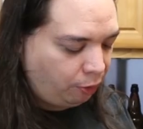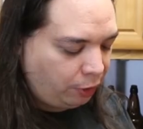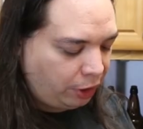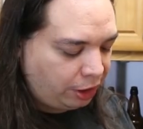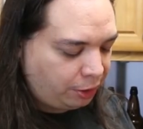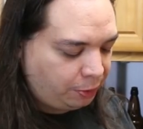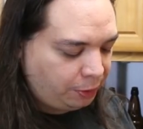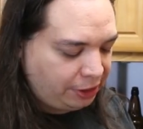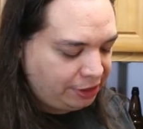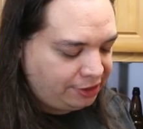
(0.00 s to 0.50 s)

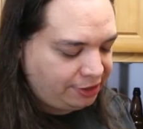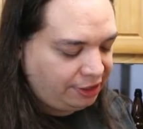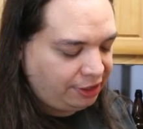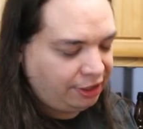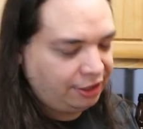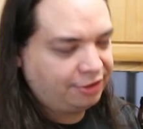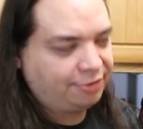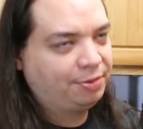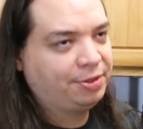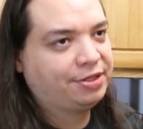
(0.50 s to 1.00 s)
Where did we see
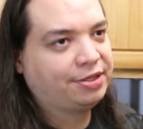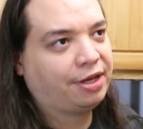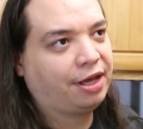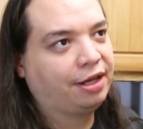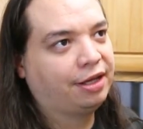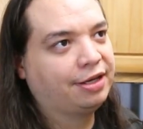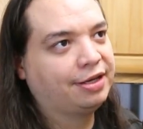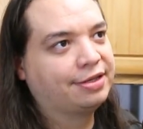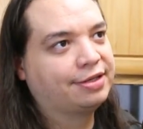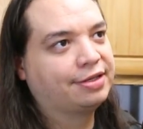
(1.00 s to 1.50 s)
this? We
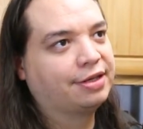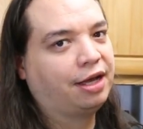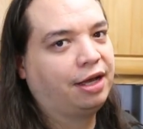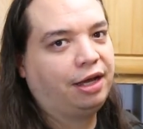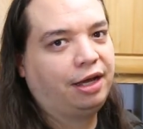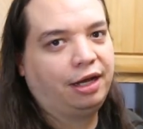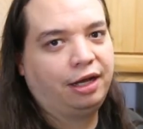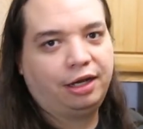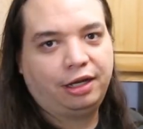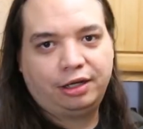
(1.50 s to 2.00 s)
saw this
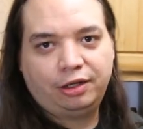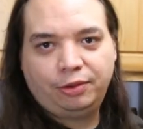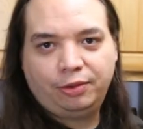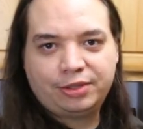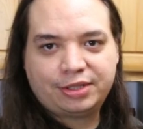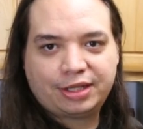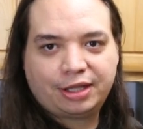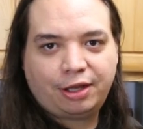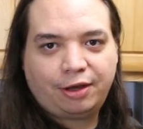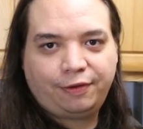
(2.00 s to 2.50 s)
on, who
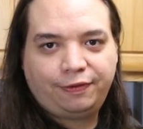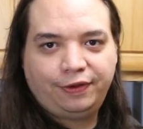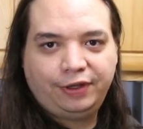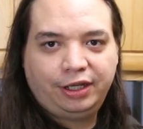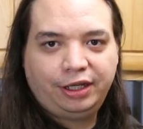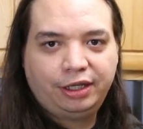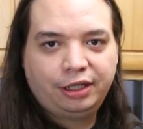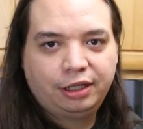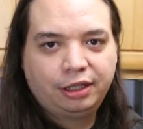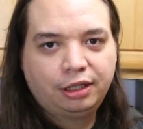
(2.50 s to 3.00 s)
was it,
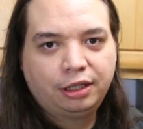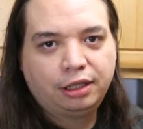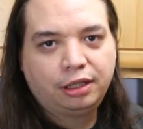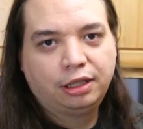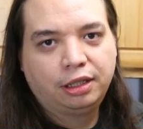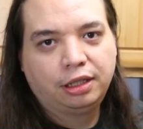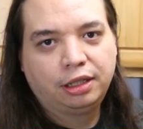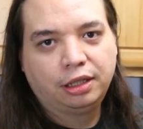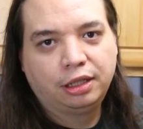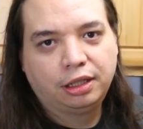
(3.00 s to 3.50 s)
Loafy?
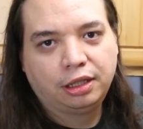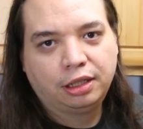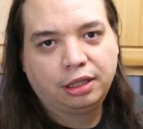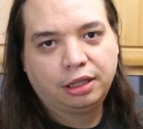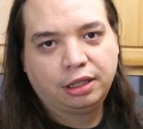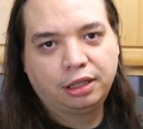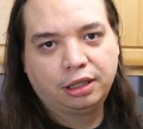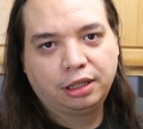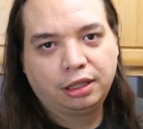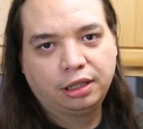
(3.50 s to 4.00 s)
Adler the
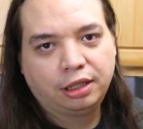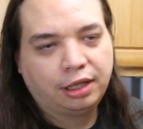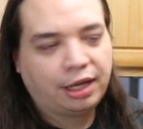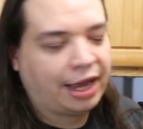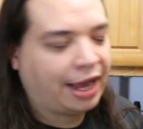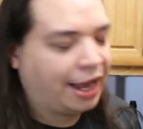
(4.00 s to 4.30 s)
Eagle.